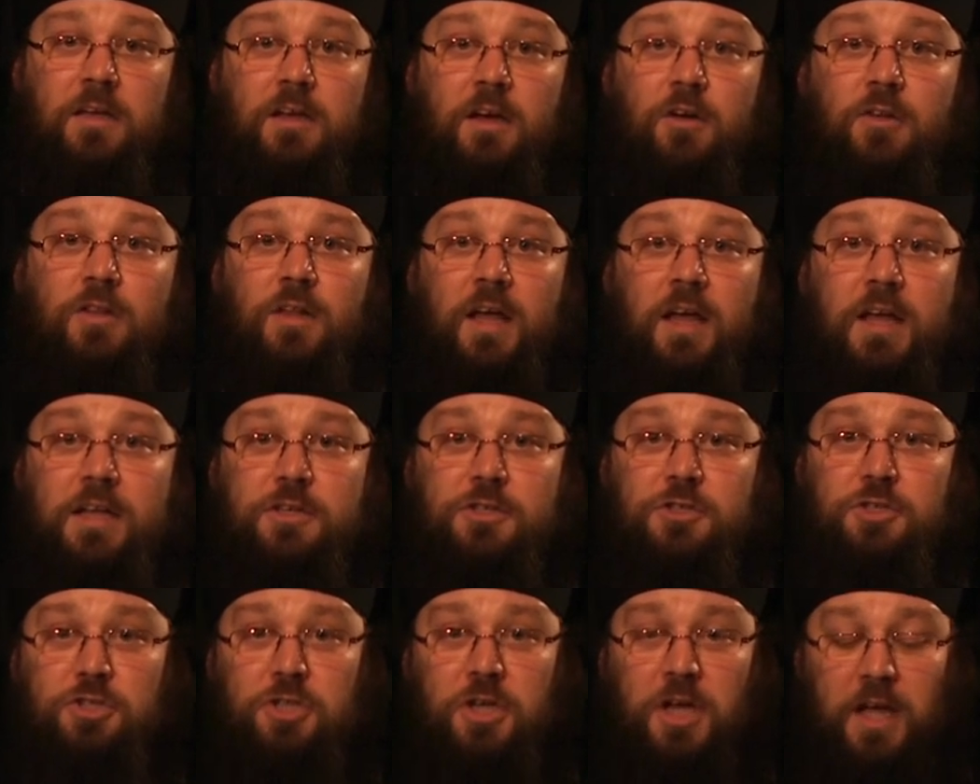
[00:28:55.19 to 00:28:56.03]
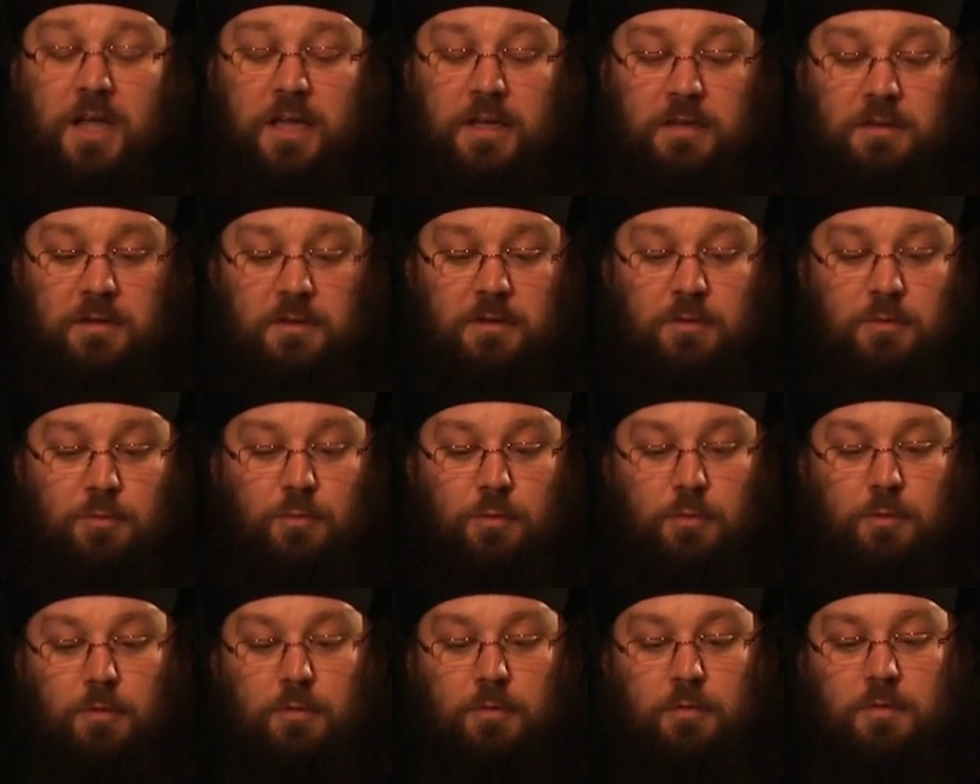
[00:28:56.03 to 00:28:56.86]
our light shine in the
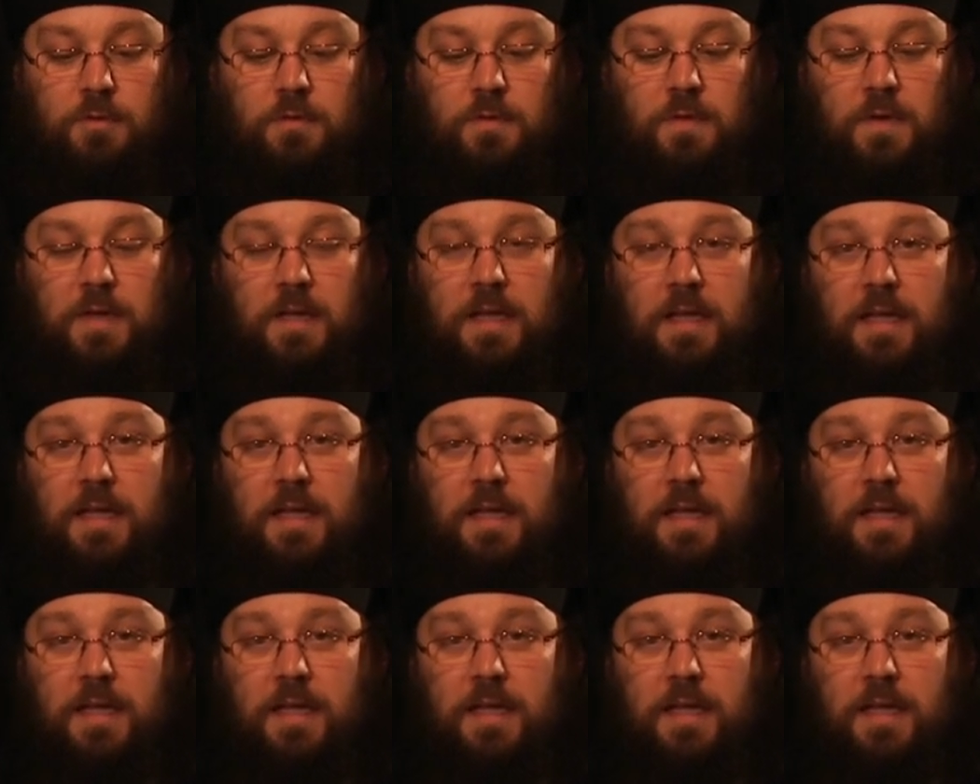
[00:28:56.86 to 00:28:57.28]
world,